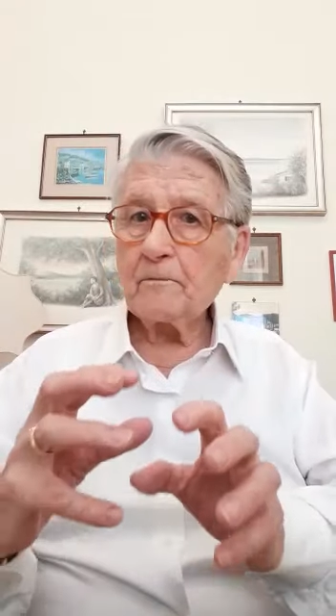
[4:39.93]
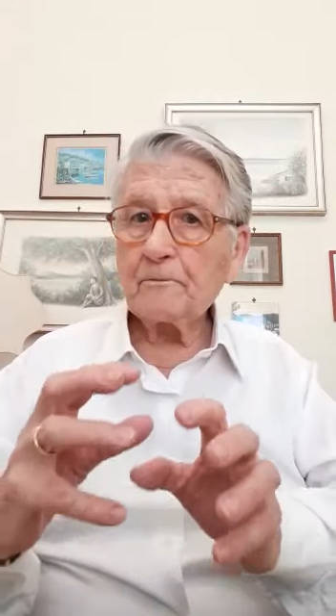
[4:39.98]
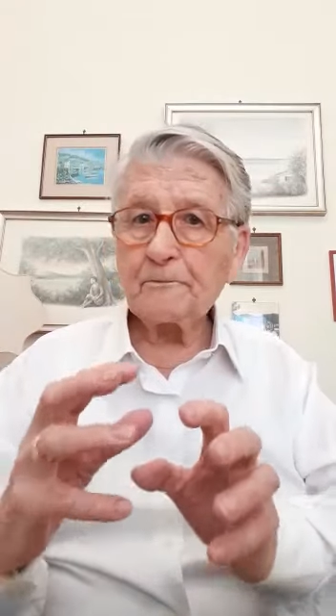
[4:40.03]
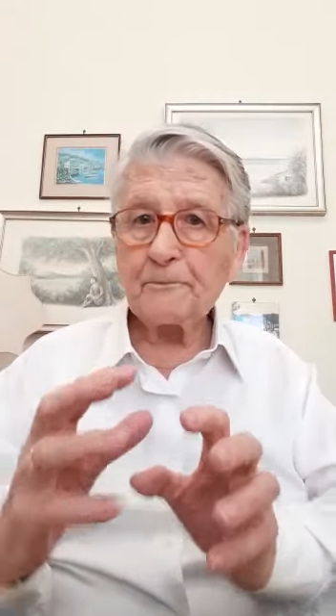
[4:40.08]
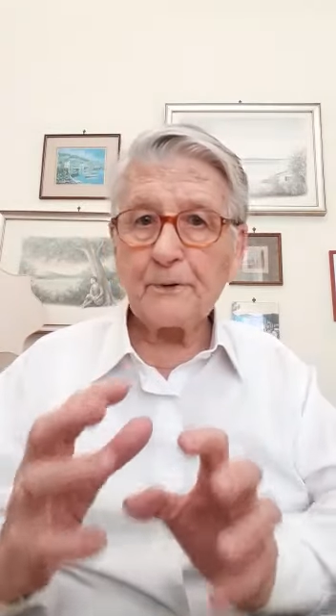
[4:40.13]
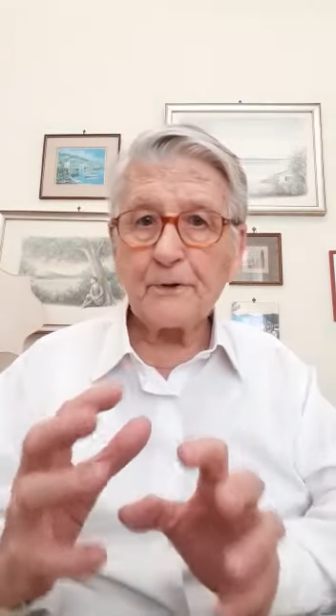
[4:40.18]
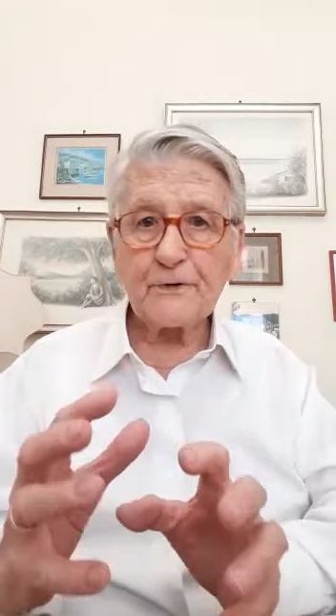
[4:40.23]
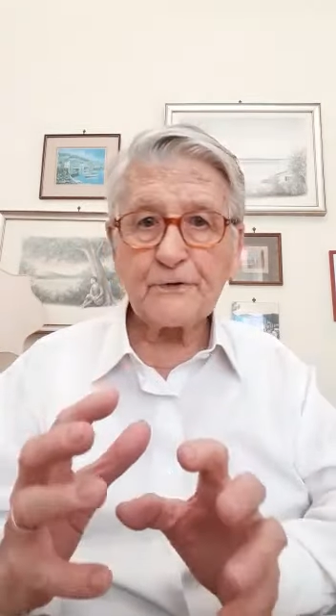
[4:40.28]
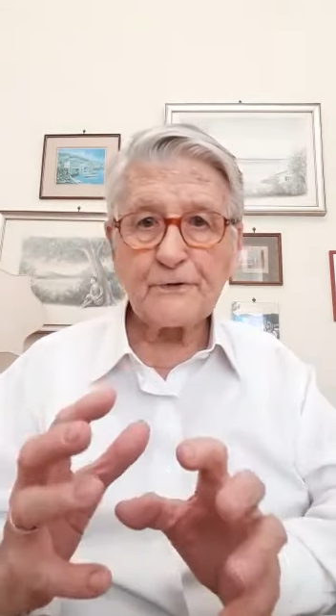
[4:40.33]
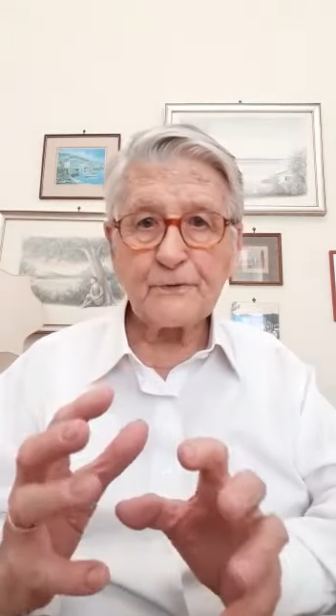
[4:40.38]

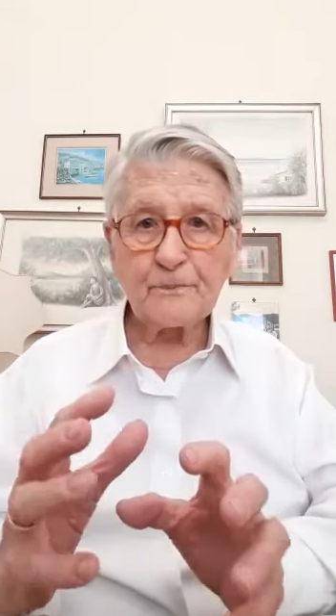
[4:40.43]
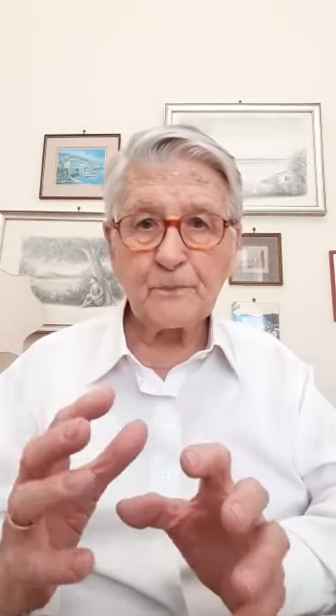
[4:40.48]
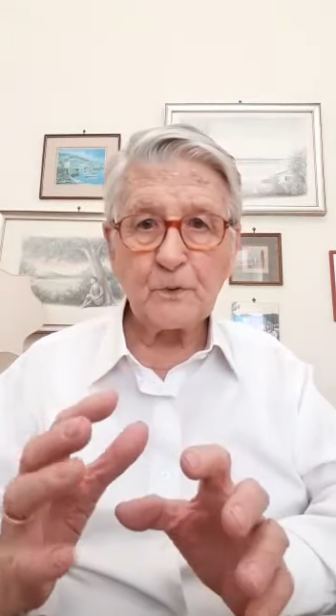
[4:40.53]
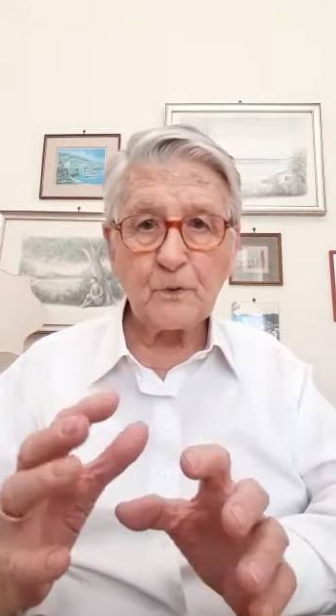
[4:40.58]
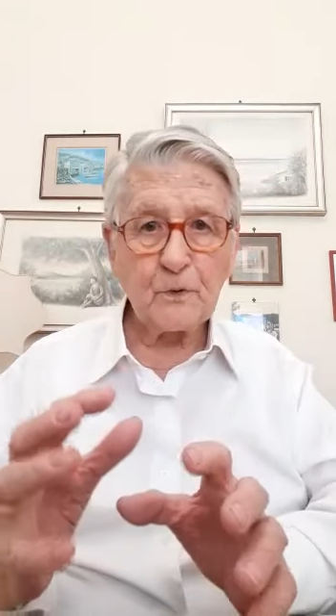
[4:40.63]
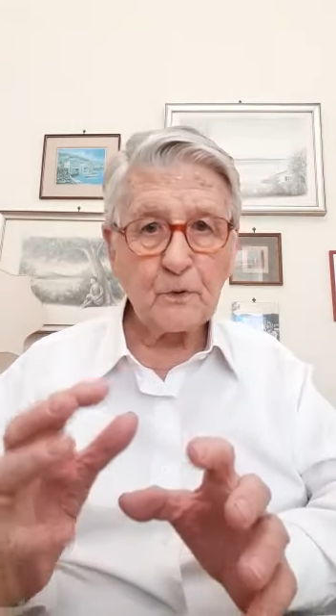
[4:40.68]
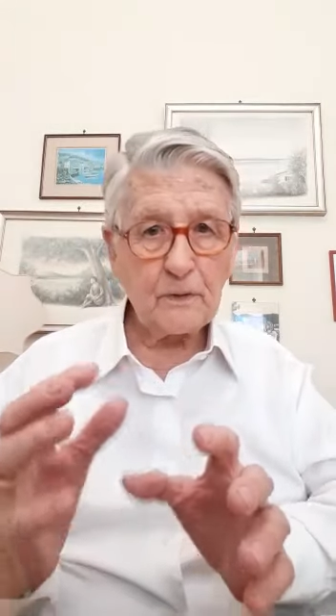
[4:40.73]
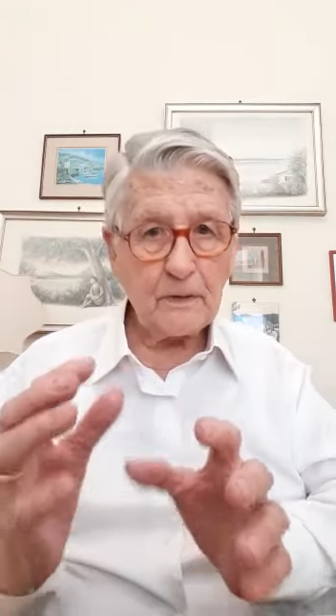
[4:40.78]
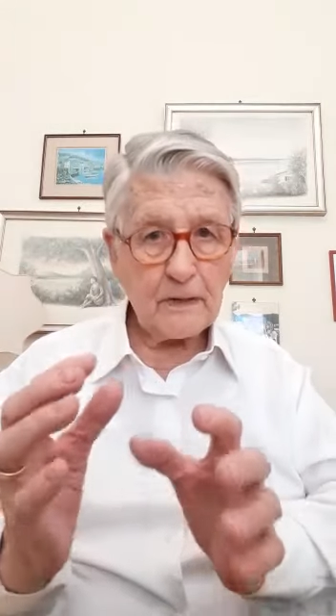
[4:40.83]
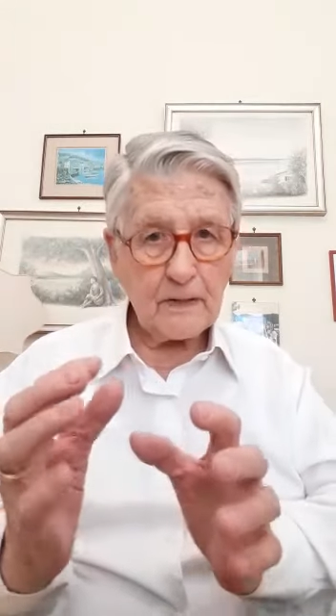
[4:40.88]

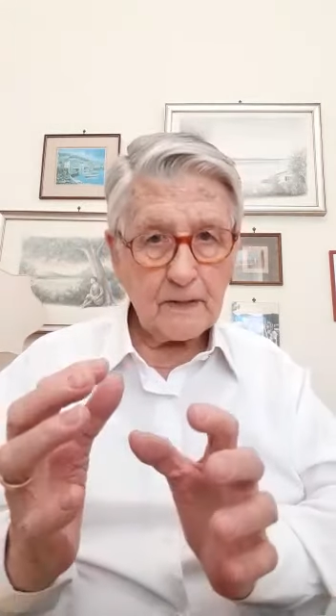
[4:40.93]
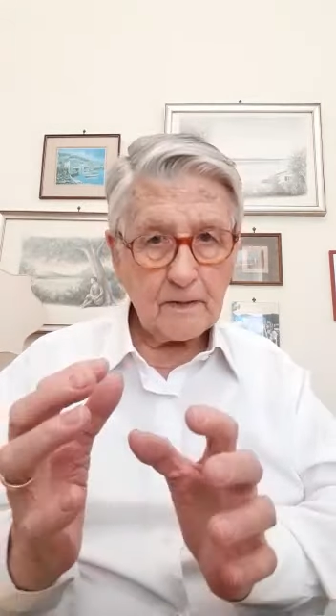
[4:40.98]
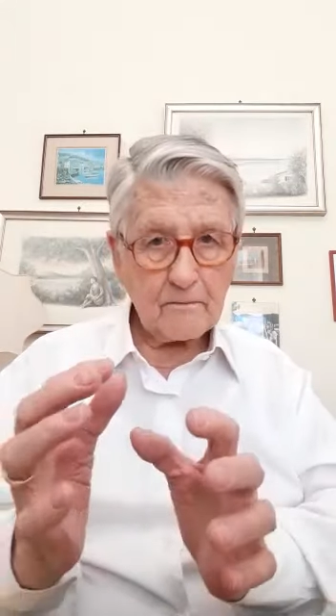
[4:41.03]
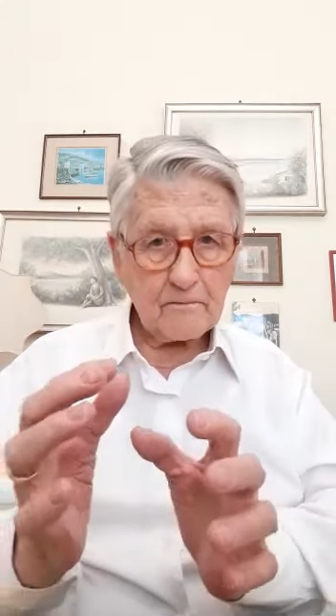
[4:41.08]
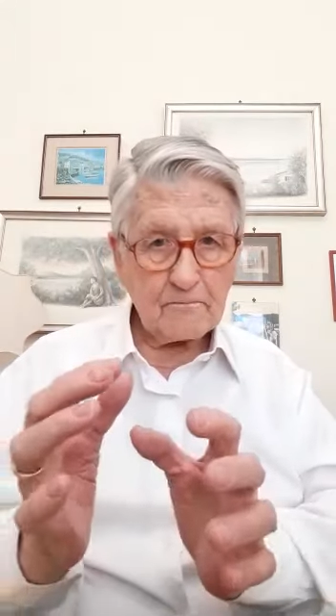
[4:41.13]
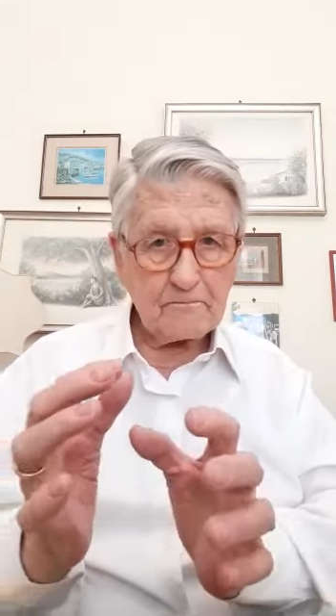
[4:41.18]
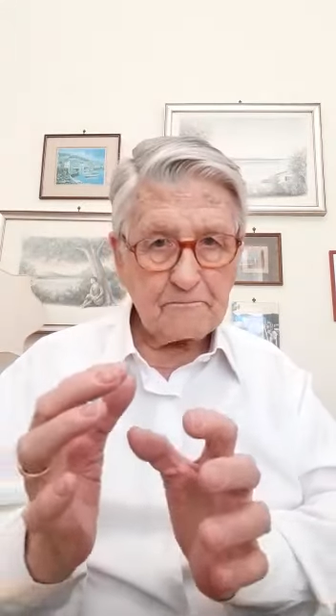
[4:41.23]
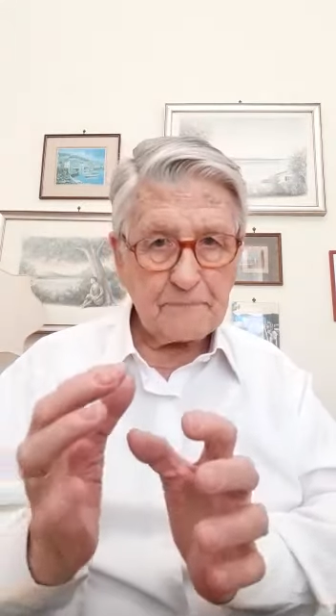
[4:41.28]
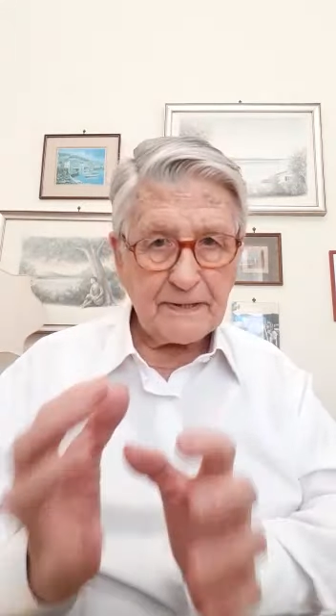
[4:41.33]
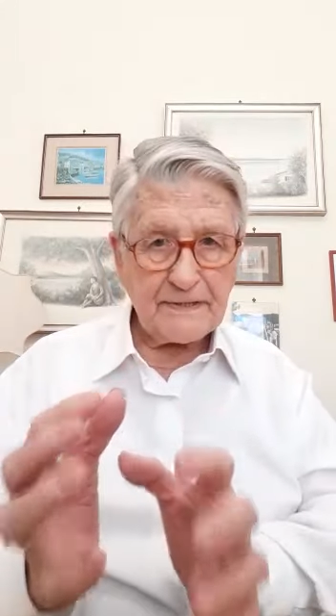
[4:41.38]
possible,
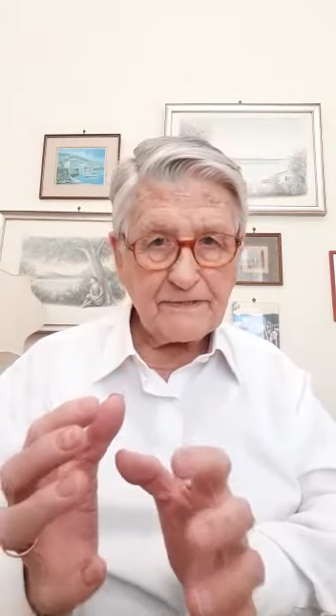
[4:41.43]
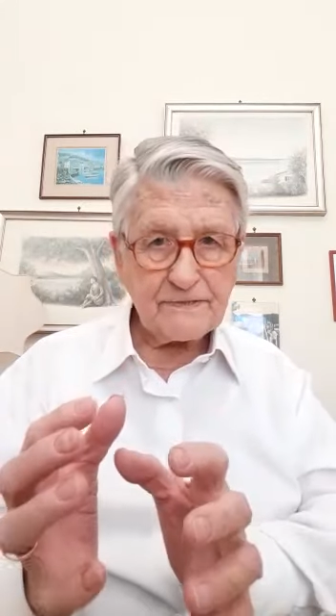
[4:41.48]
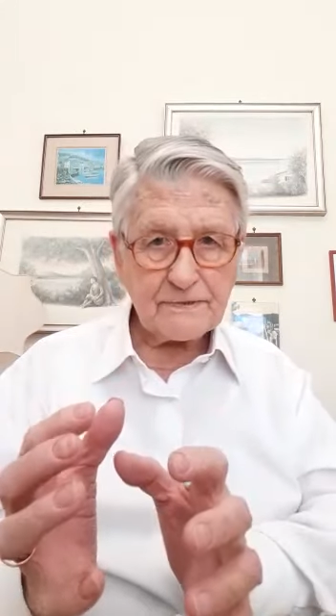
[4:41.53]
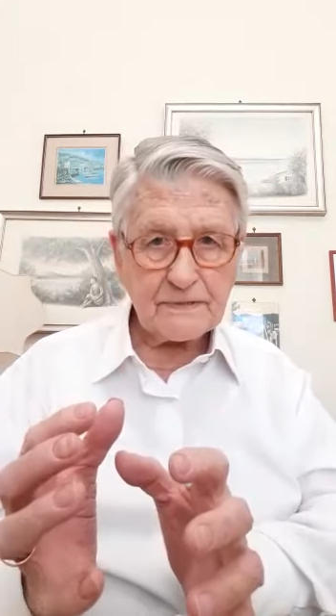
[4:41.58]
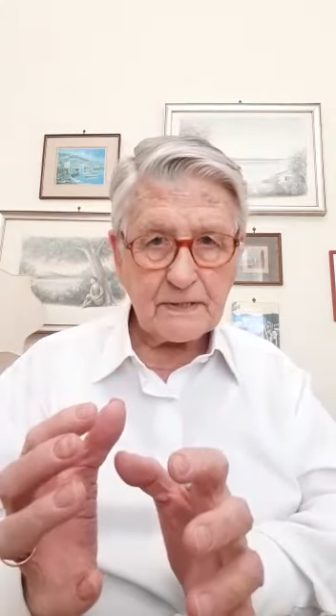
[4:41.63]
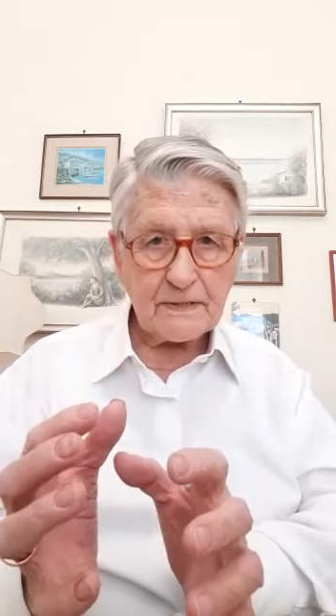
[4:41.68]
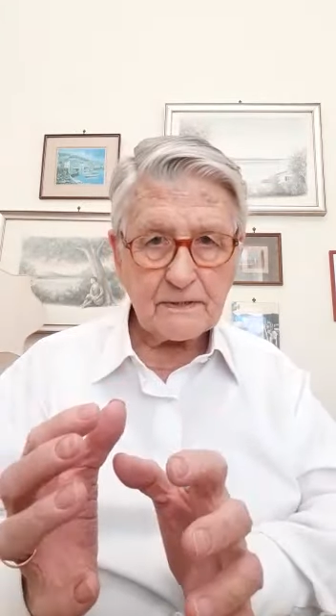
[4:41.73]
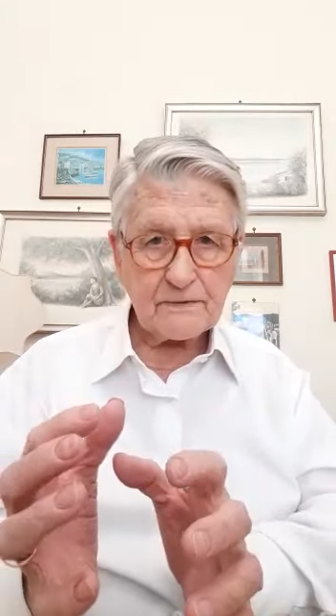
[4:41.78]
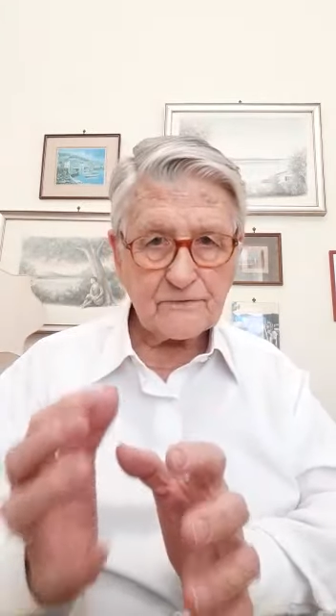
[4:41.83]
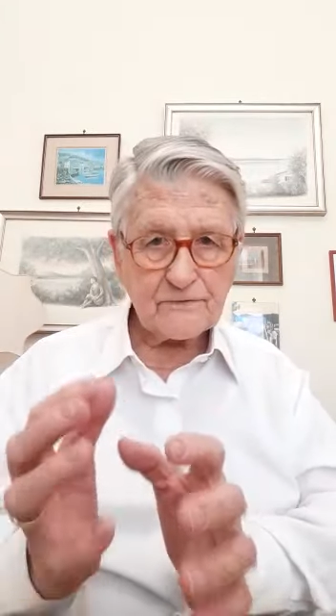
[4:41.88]

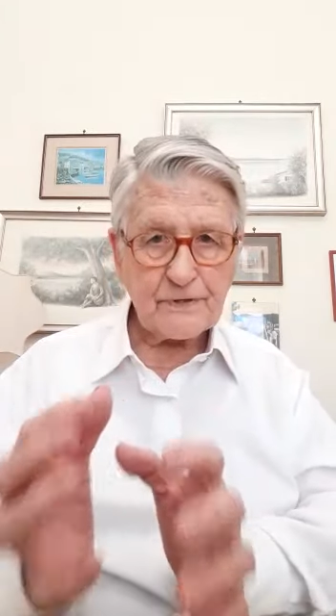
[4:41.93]
basic,